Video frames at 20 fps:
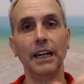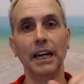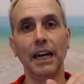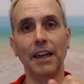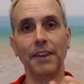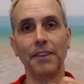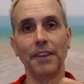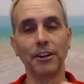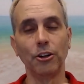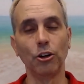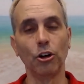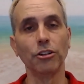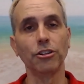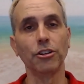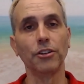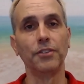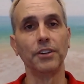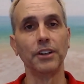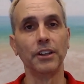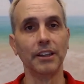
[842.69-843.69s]
And then you're also
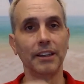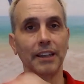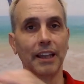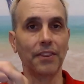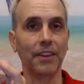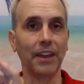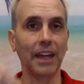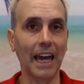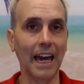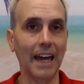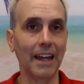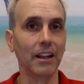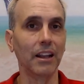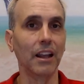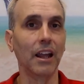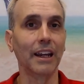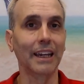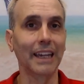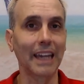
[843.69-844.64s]
feeling that they add a lot of